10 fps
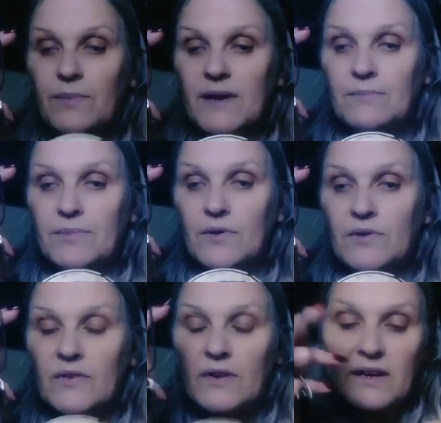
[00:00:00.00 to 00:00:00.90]
spirit
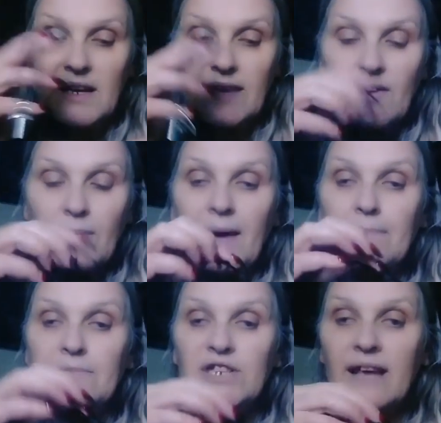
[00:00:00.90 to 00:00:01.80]
boards. Leave your
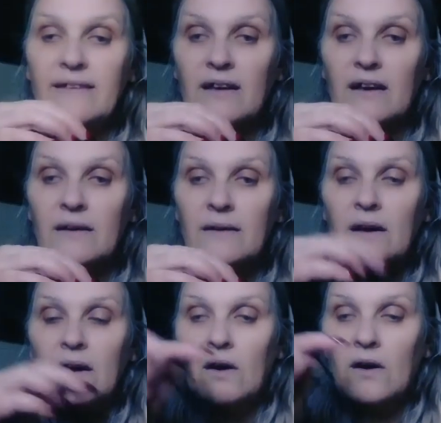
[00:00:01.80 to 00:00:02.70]
pancetta.
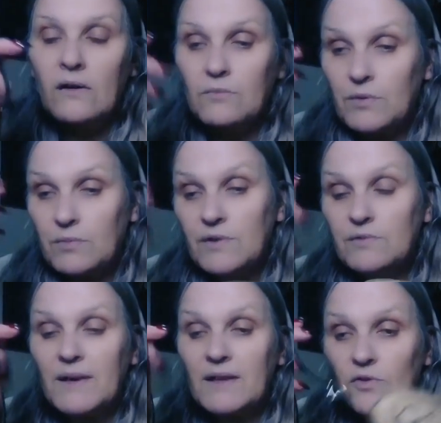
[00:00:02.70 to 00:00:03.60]
We will
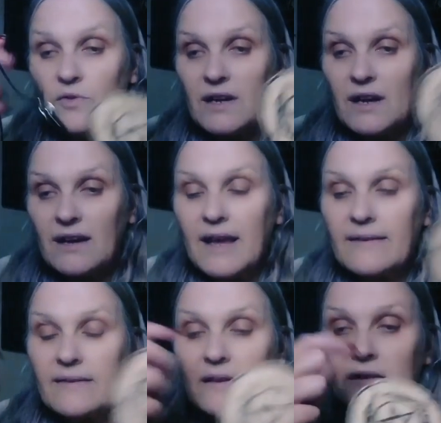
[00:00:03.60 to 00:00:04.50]
be doing a
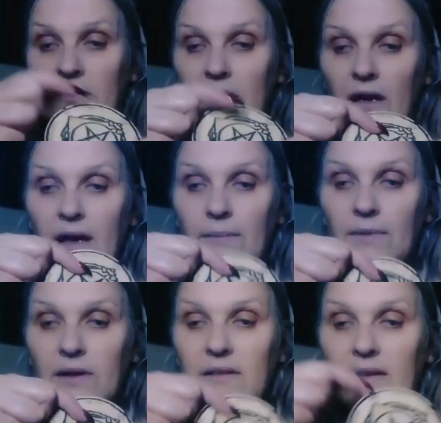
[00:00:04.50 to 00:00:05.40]
lesson
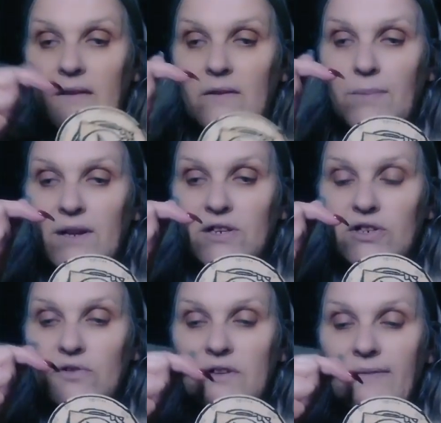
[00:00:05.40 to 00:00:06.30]
in the
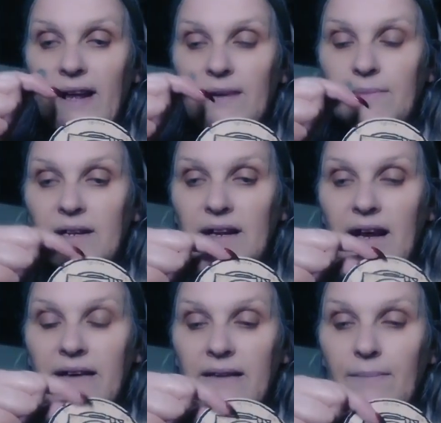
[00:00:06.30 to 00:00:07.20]
spiritual development
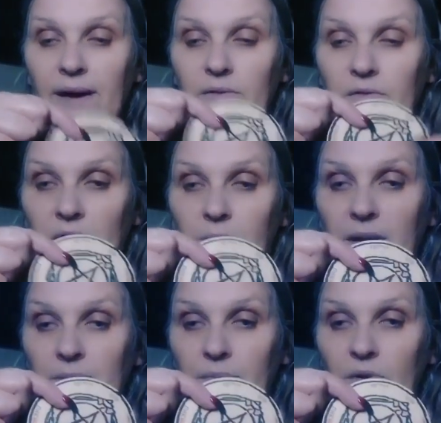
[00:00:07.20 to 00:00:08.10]
class about
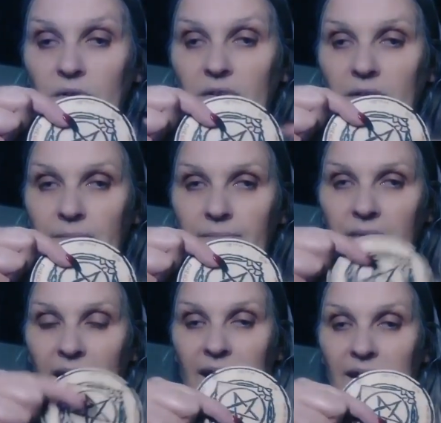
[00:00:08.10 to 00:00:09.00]
spirit boards
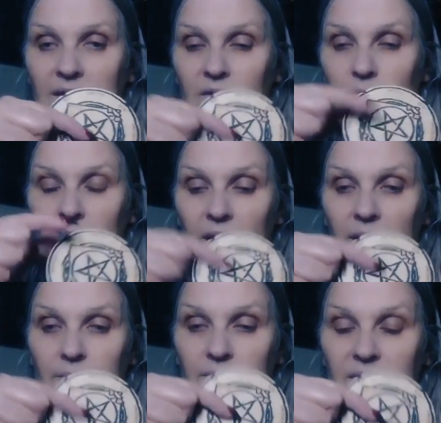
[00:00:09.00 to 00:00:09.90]
and
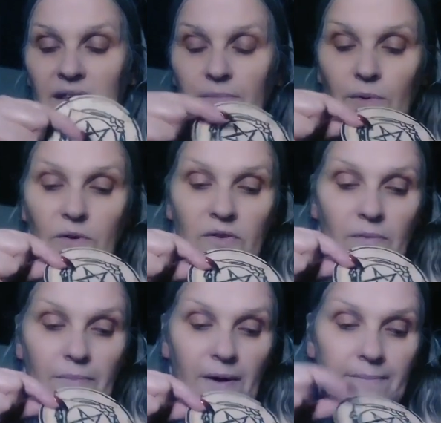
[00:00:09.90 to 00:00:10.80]
these
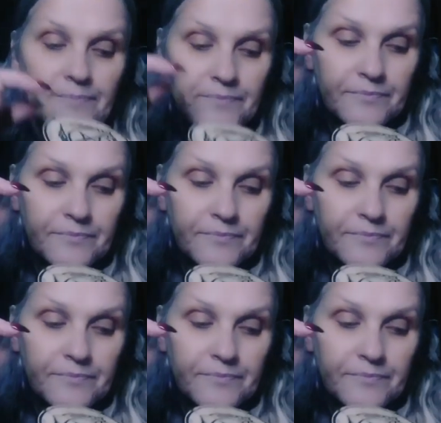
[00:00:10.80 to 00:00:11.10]
boards, but